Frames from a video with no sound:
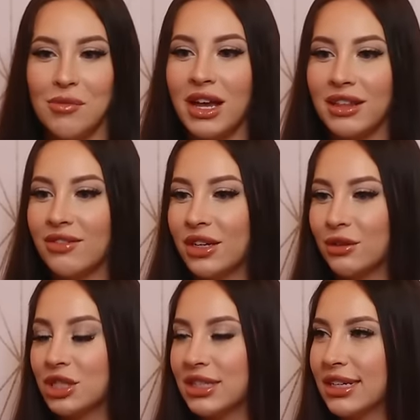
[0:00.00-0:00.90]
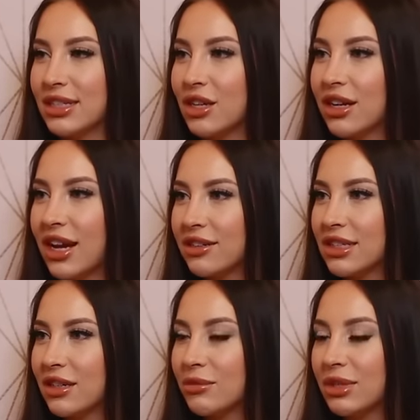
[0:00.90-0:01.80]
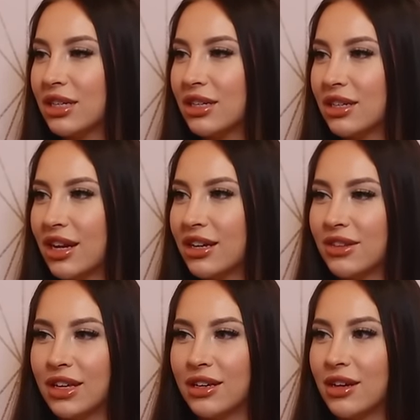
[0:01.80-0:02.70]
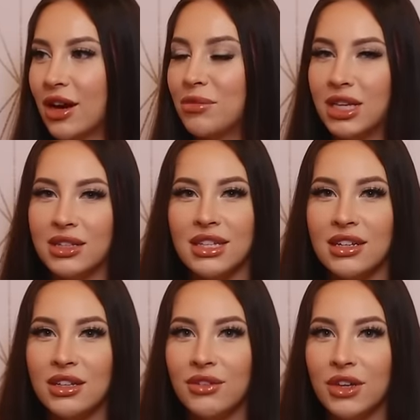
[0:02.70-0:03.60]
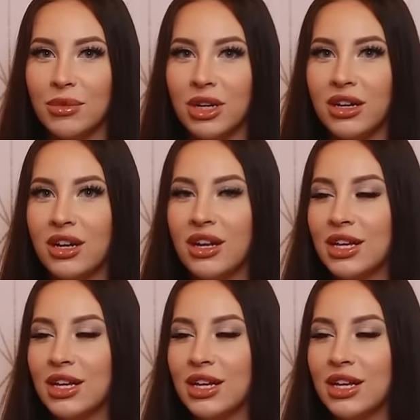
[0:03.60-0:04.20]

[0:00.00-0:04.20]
my love language is like sarcasm and kind of like a mean sense of humor.